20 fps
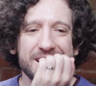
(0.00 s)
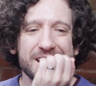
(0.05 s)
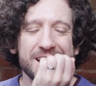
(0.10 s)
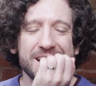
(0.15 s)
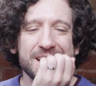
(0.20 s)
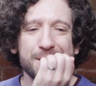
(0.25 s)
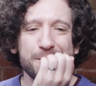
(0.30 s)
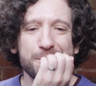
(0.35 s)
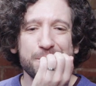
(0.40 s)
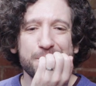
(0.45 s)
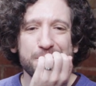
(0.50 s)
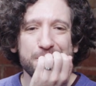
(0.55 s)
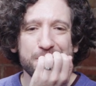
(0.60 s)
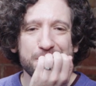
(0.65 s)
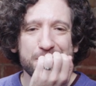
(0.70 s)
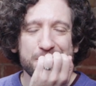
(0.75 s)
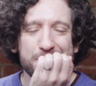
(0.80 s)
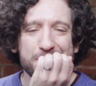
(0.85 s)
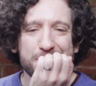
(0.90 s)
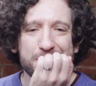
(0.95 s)
Um,
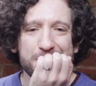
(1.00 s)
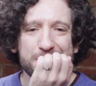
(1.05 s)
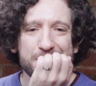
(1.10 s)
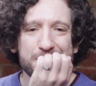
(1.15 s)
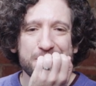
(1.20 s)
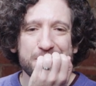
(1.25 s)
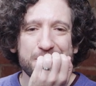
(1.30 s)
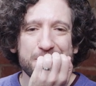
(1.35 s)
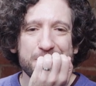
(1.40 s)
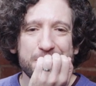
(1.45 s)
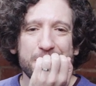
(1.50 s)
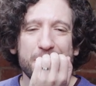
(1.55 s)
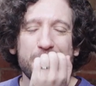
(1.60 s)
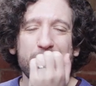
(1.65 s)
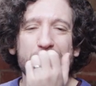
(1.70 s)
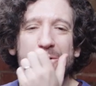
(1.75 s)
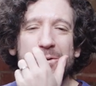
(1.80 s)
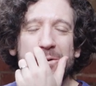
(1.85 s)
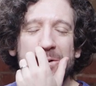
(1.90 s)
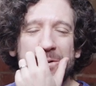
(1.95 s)

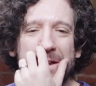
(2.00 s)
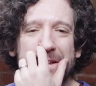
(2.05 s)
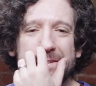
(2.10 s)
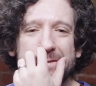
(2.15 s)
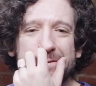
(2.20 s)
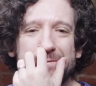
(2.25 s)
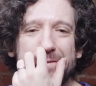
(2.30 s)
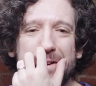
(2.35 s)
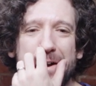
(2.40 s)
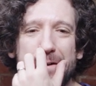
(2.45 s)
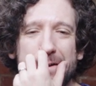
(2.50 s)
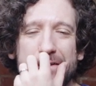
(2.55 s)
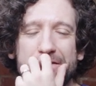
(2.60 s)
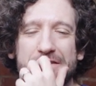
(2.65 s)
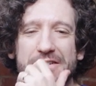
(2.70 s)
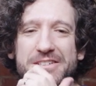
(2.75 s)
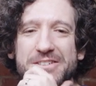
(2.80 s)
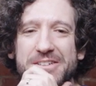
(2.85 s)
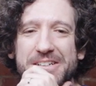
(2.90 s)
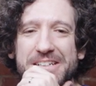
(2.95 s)
oh, that's very
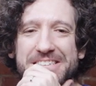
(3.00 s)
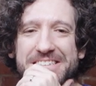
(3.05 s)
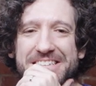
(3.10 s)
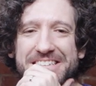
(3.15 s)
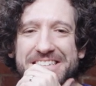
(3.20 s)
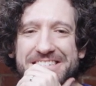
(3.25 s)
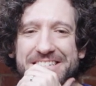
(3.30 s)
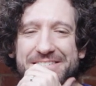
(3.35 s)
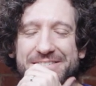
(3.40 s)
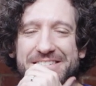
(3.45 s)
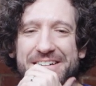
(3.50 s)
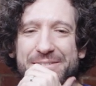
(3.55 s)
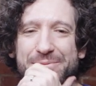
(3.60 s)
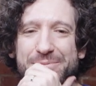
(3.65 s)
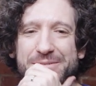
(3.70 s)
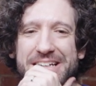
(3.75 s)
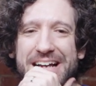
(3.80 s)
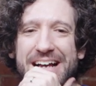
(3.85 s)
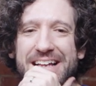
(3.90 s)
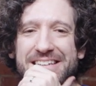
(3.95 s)
frustrating because
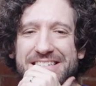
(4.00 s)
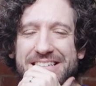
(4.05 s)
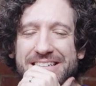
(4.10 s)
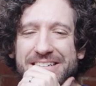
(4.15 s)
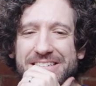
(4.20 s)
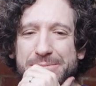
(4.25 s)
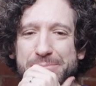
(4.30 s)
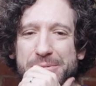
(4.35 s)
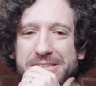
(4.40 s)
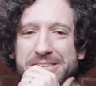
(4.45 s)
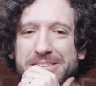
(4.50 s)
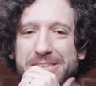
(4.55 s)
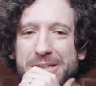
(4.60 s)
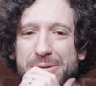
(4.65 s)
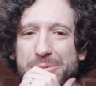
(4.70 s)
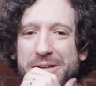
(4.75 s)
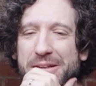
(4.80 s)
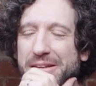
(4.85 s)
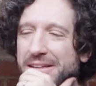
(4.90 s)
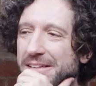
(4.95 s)
I'm tantalised by
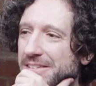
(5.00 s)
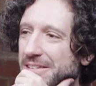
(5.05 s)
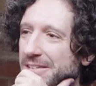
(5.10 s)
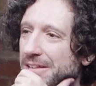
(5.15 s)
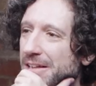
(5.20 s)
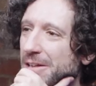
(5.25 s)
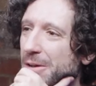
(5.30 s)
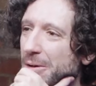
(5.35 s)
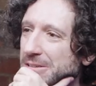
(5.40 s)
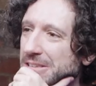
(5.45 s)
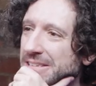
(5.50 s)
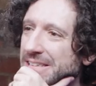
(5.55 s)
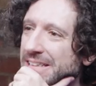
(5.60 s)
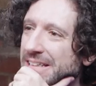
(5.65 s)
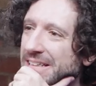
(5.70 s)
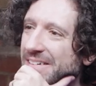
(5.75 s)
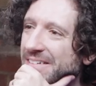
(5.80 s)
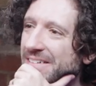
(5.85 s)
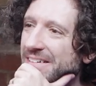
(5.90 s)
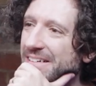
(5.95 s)
so many things that are lost
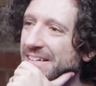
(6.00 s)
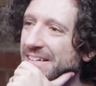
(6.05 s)
now.